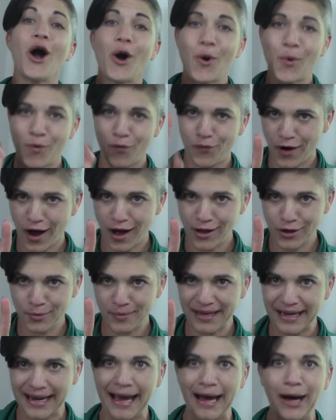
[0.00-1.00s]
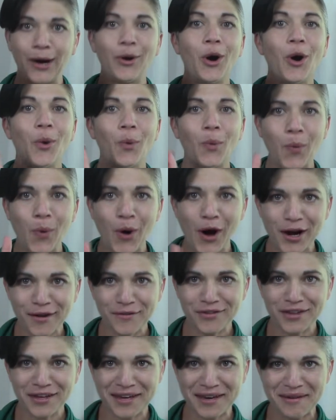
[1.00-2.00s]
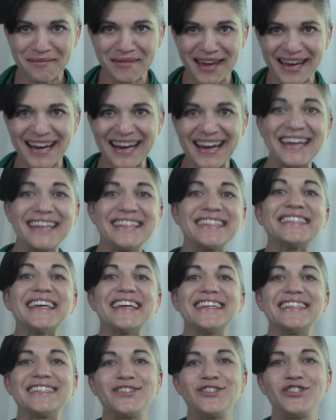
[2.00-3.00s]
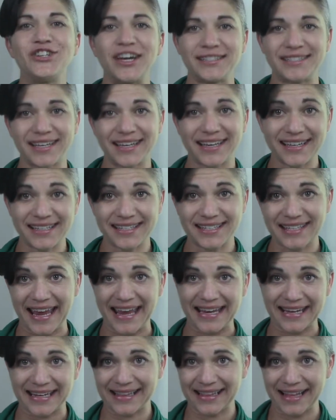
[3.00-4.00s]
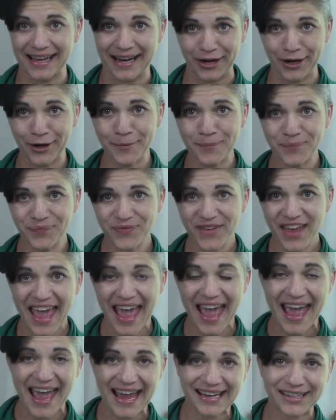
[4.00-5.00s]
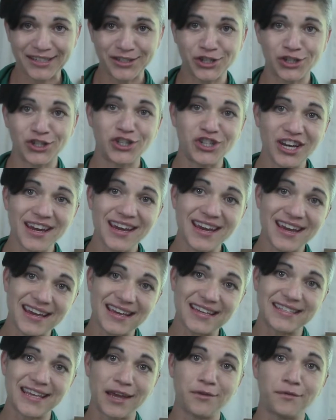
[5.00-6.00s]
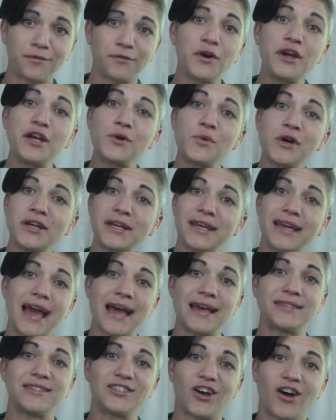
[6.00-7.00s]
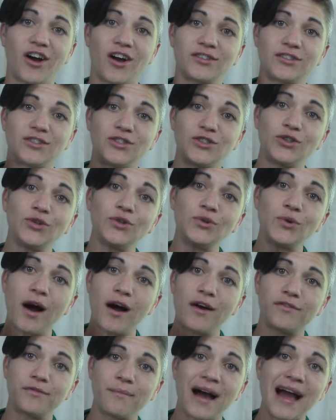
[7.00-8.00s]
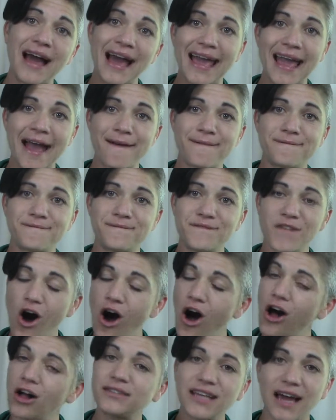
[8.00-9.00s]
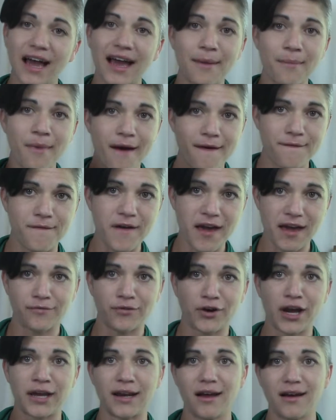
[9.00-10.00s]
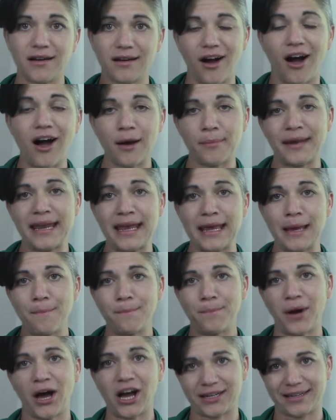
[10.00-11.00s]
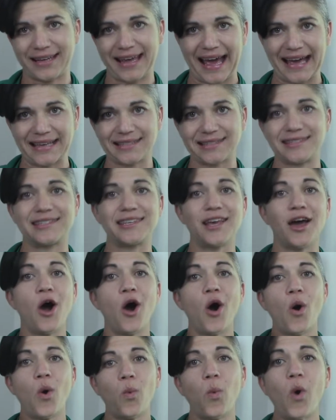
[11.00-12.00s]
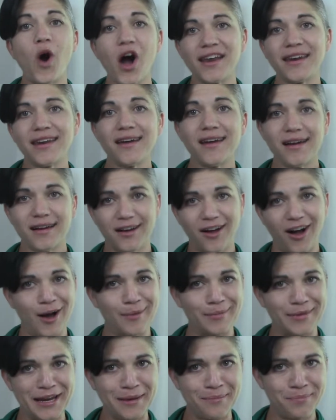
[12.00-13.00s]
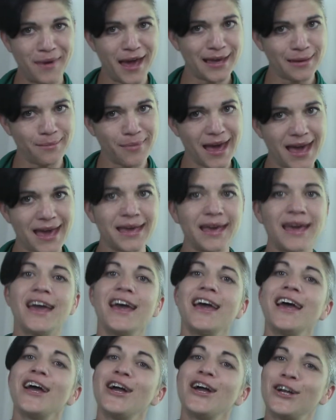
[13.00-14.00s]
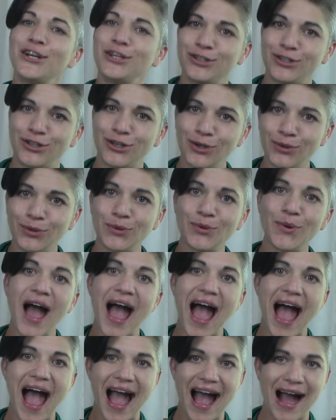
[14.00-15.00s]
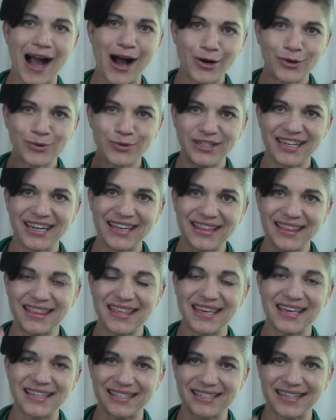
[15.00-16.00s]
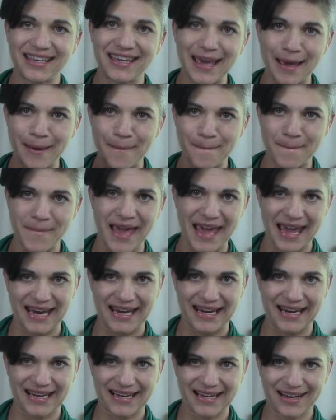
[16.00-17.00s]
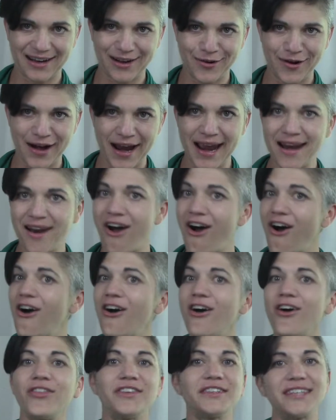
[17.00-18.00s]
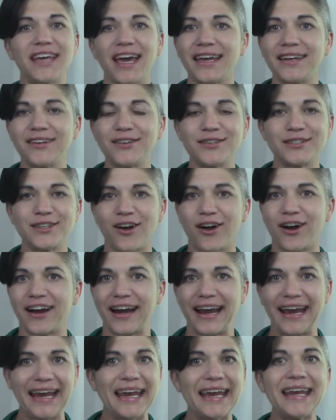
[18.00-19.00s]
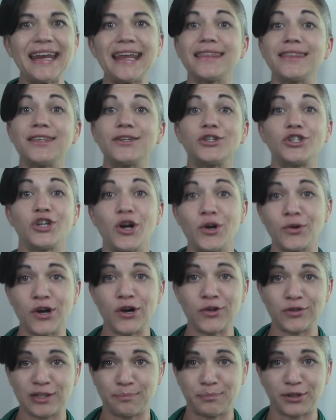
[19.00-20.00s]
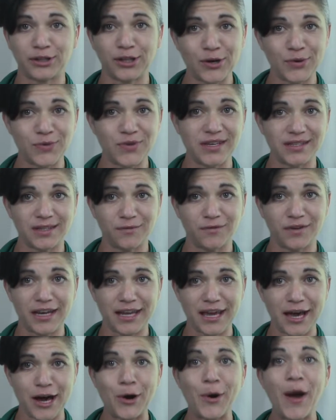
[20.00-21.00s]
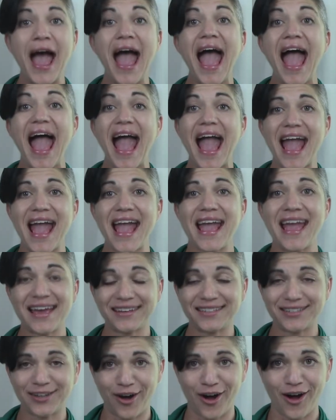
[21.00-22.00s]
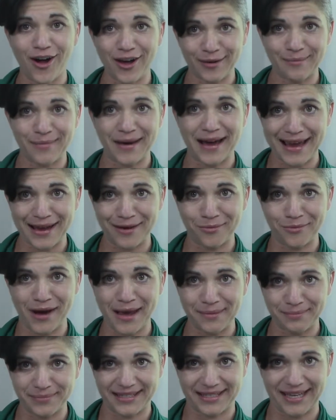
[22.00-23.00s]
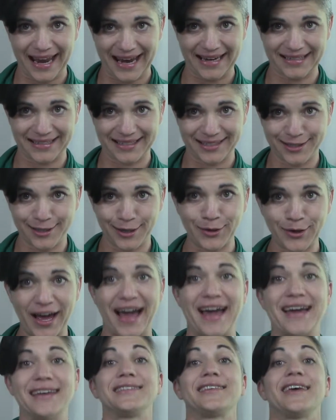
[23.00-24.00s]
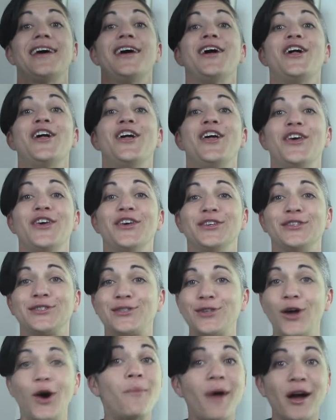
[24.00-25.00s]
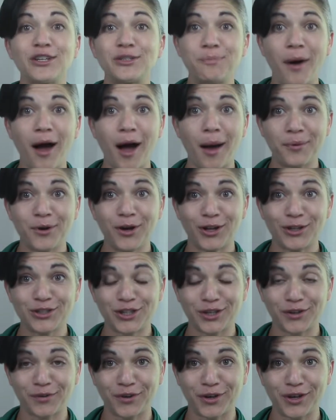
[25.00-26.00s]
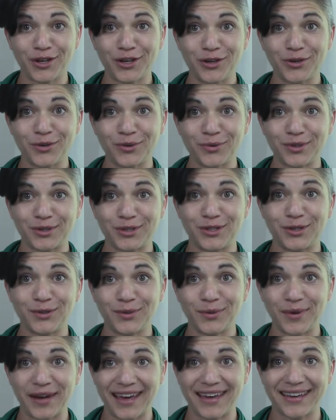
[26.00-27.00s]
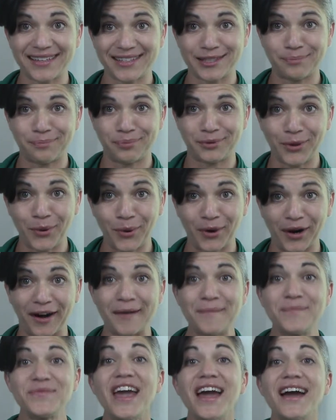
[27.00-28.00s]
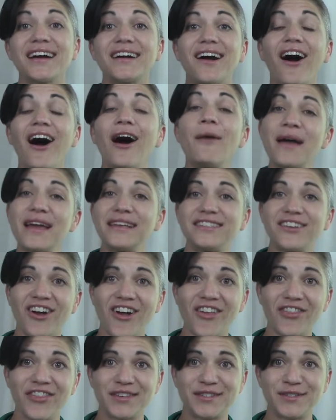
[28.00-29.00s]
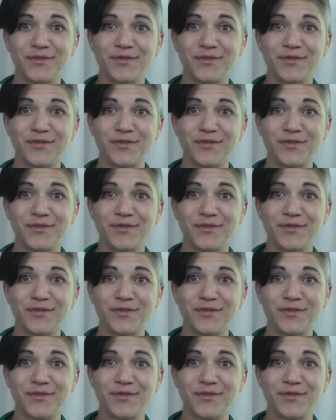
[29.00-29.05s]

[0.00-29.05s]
Follow me now. One of the comedians is Jessica St. Clair, and she is a frequent guest on two of my all-time favorite comedy podcasts. One, Comedy Bang Bang. Two, How Did This Get Made? All right, all the titles are in the show notes below this video and on my website. So guys, so much pop culture for you to explore. Comment on this